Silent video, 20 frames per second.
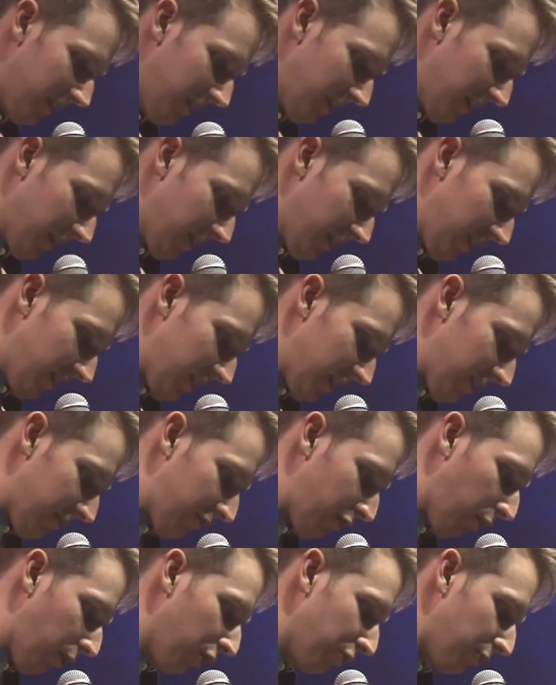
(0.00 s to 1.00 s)
And of
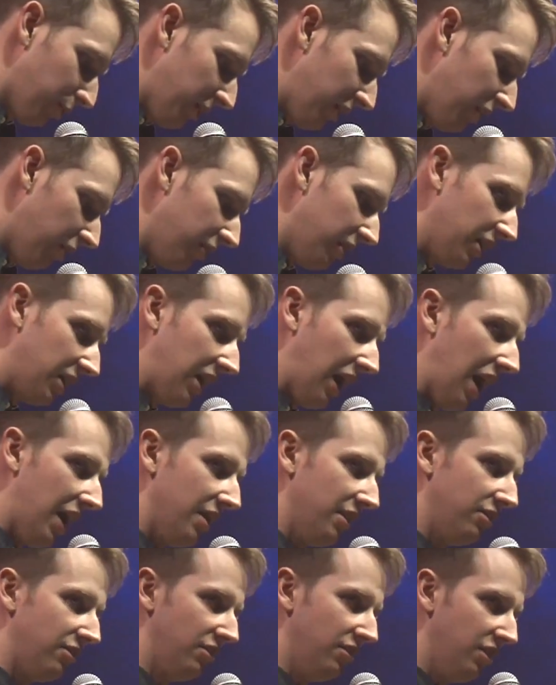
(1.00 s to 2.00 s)
course, we know that God
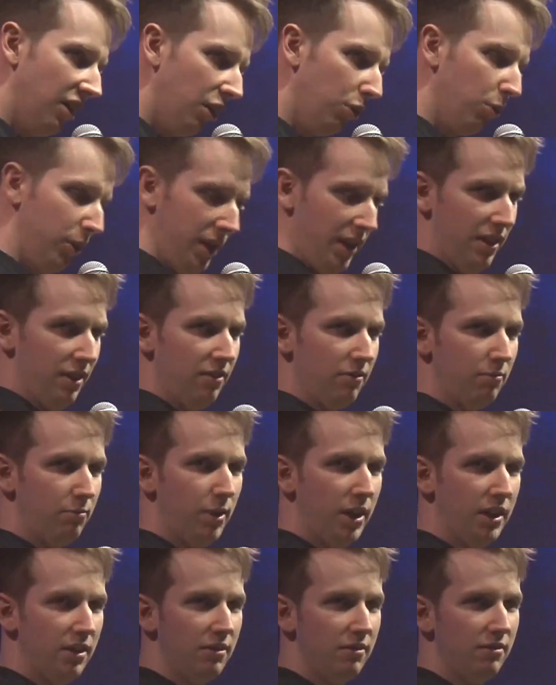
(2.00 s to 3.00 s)
is knowing,
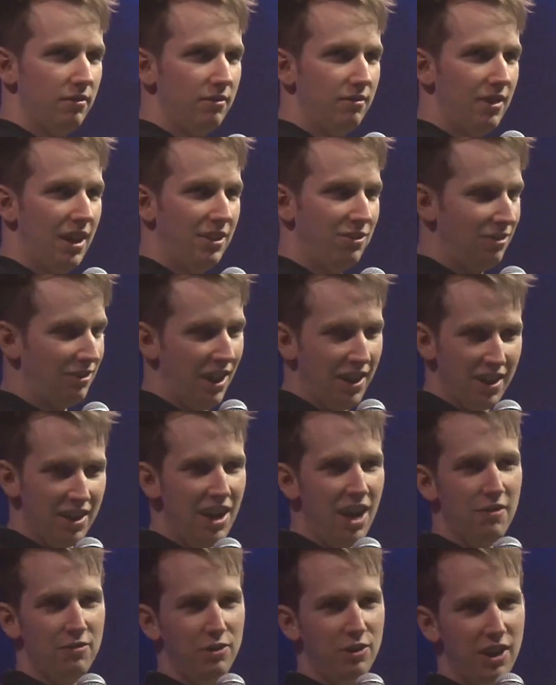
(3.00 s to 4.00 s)
but that's not
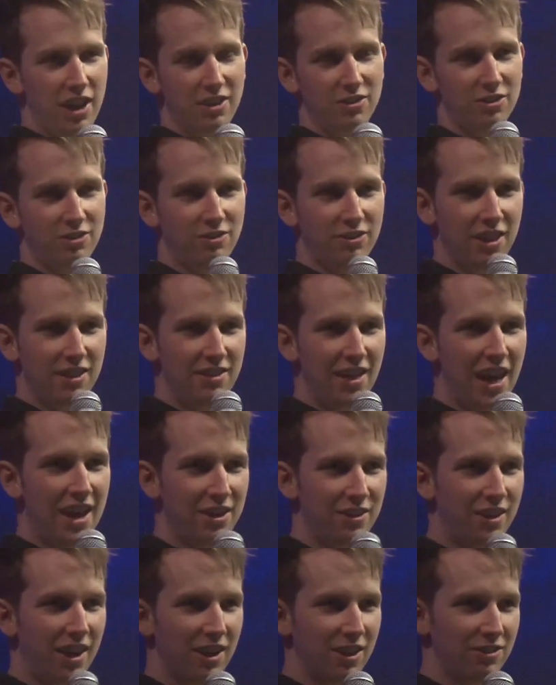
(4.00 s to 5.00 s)
enough. You can't just say that.
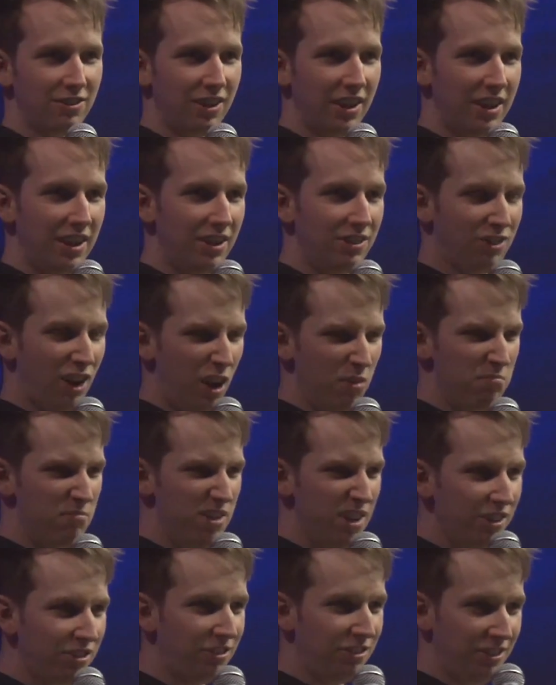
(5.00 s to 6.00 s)
You've got to say he's
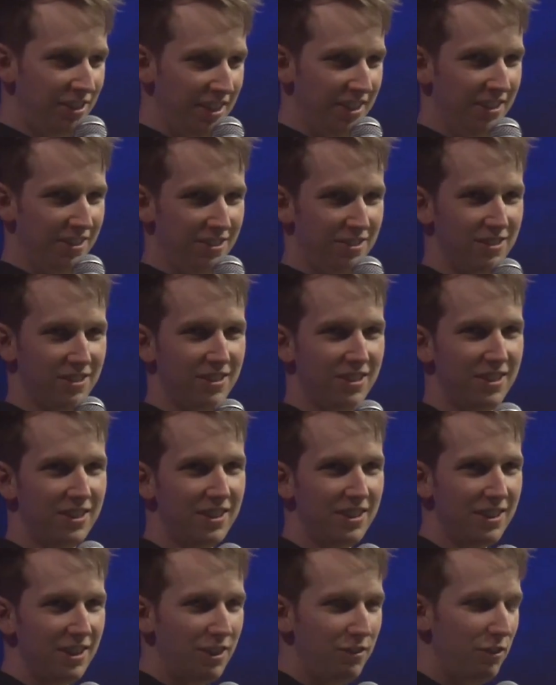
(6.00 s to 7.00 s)
omniscient.
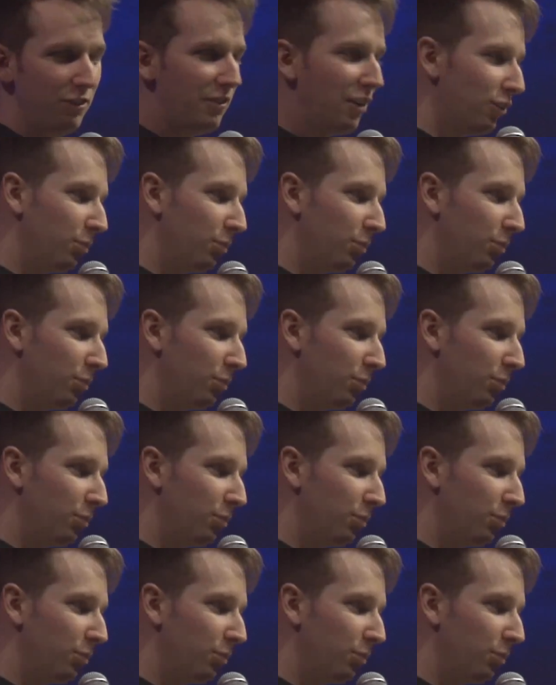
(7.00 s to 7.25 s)
If you've never